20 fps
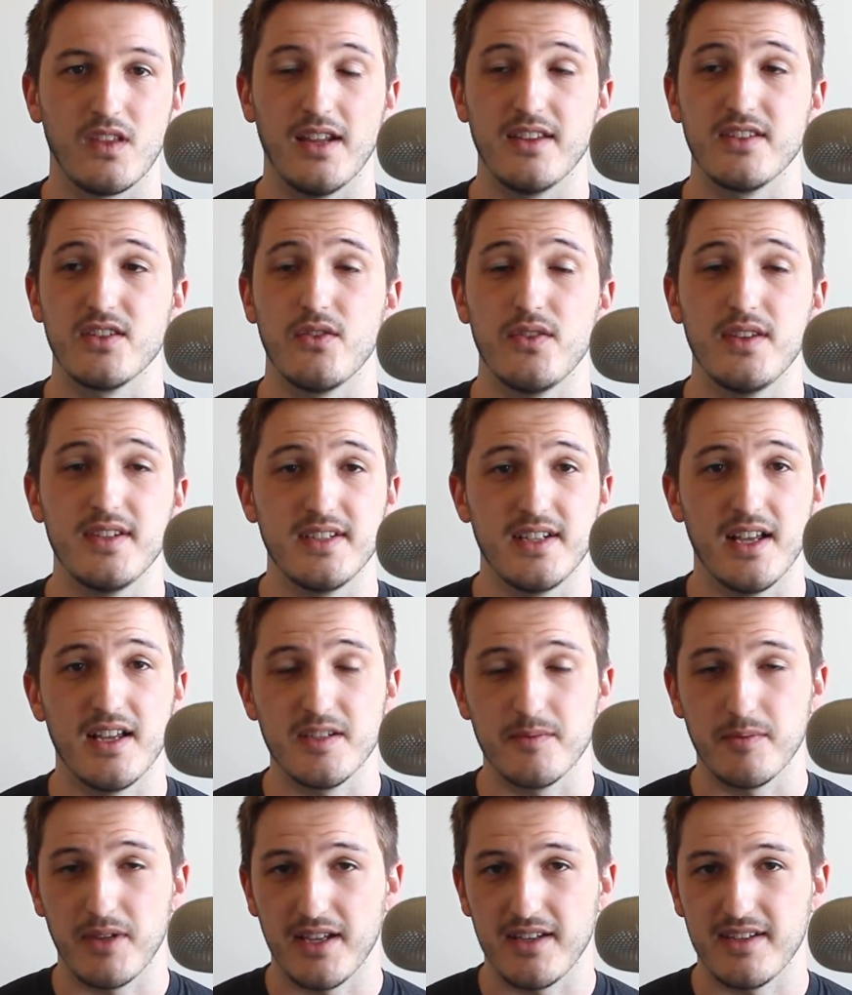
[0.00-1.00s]
And so this
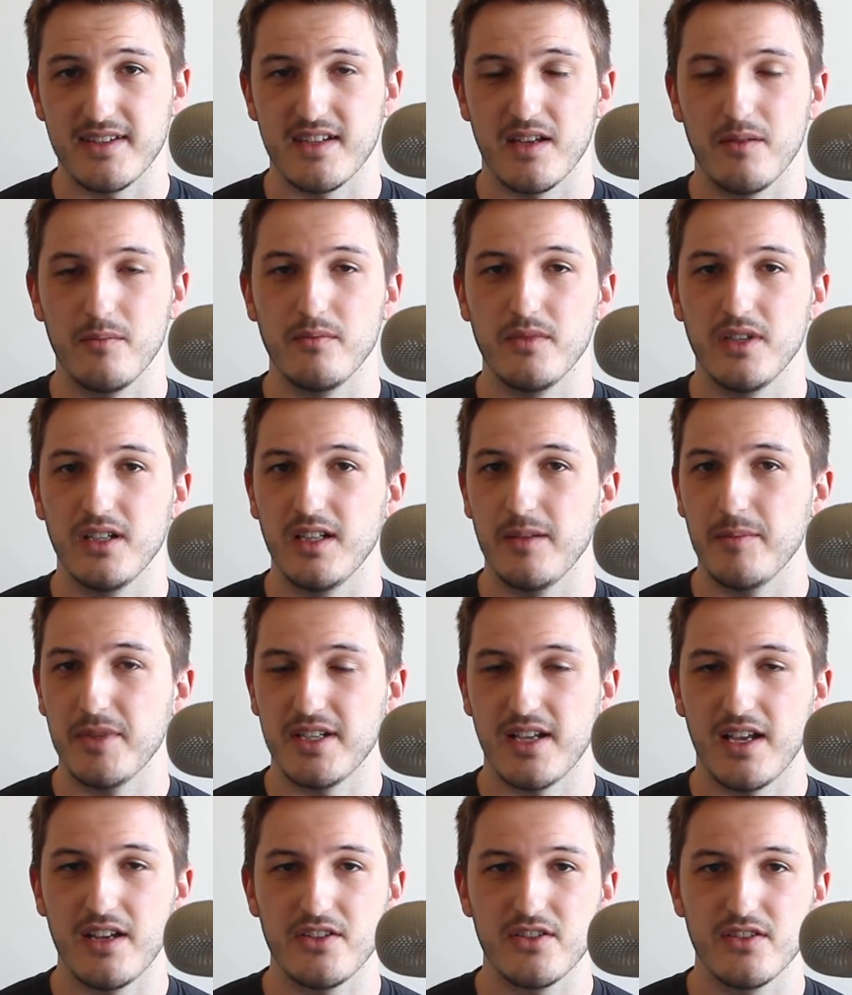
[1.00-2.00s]
does place some
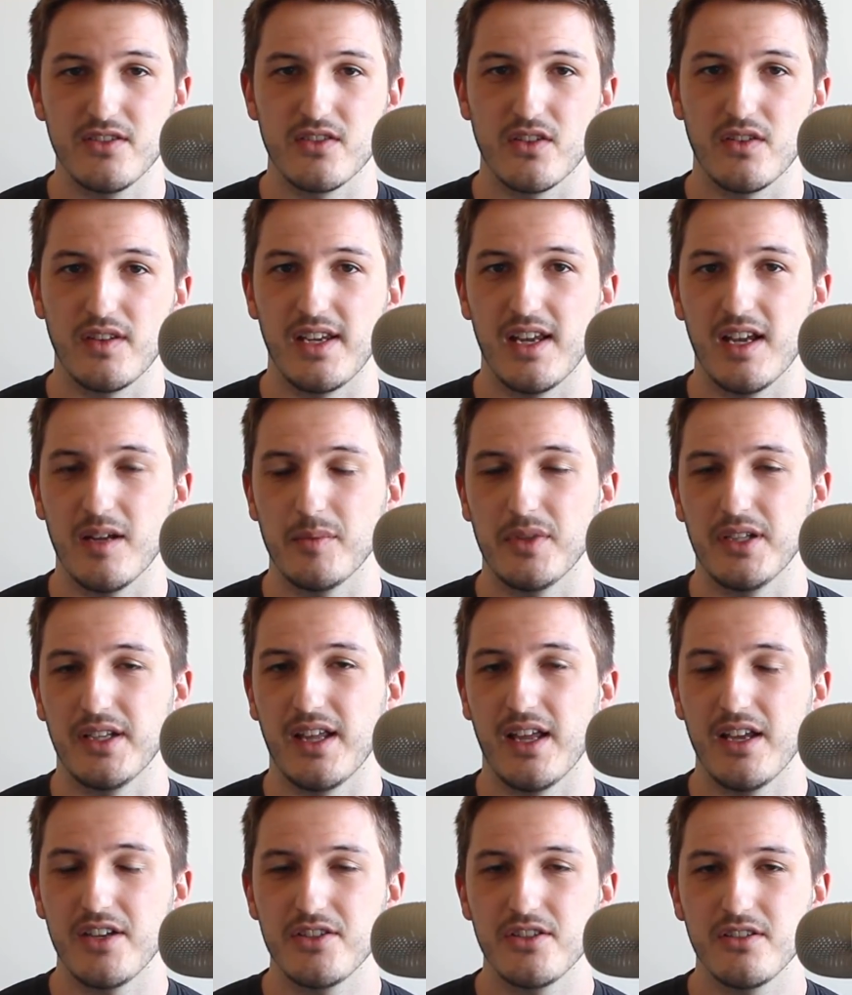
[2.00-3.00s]
limitations on the
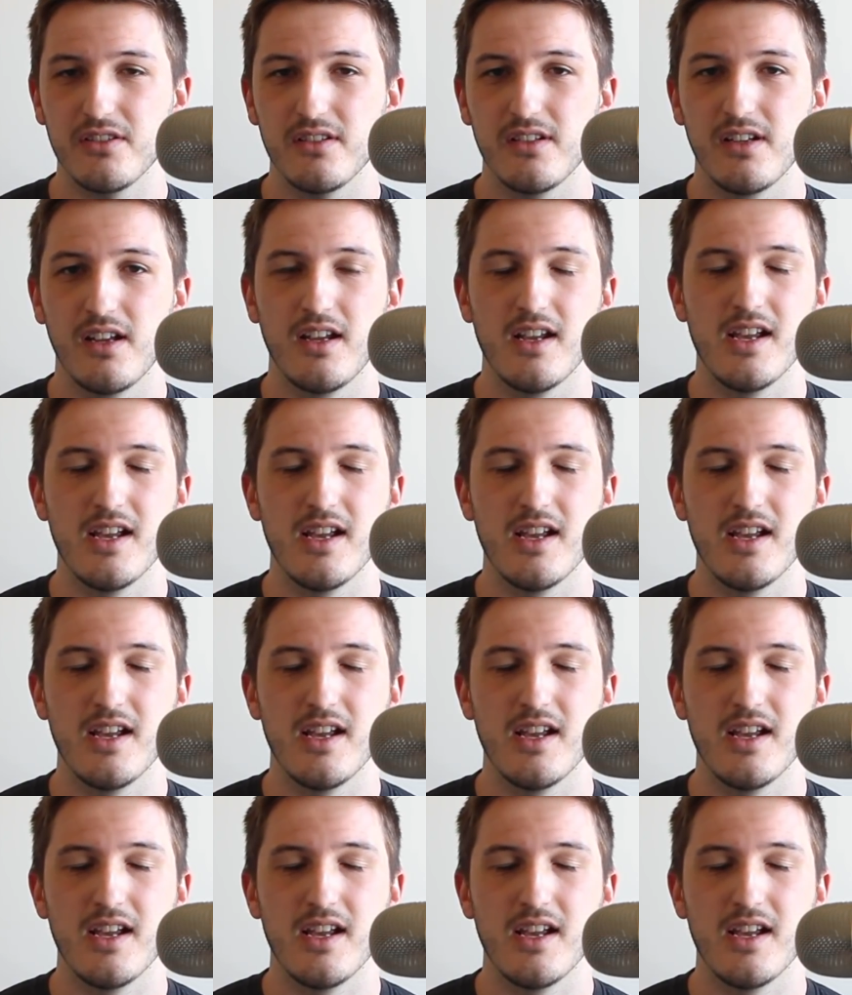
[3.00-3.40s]
application.